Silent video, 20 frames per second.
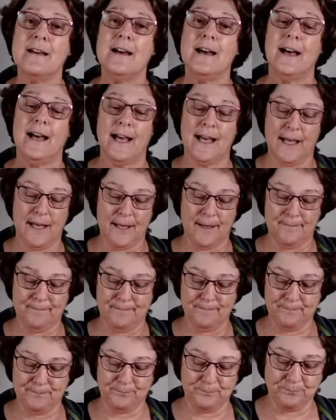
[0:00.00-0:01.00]

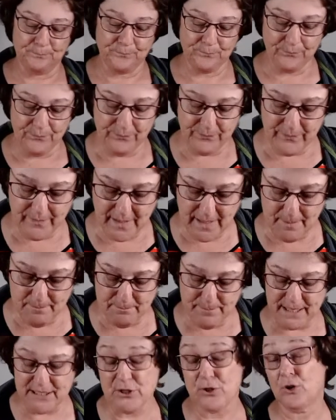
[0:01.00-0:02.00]

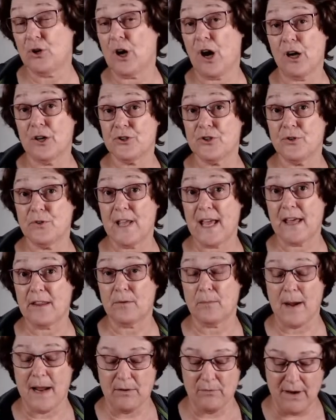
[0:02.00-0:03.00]
but you can't do the other
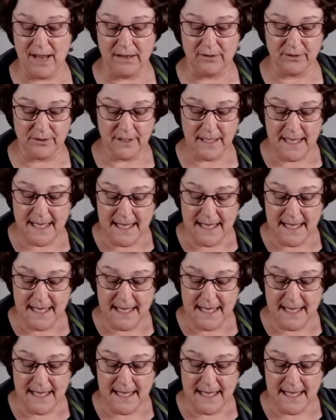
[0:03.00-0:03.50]
way around.